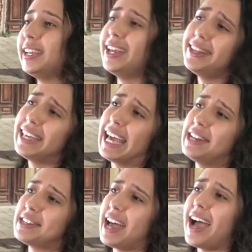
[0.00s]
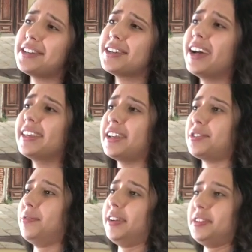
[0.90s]
In the end, I did not get
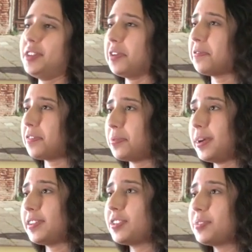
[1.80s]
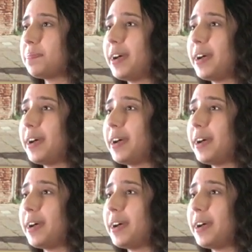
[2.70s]
to write a song for the witch,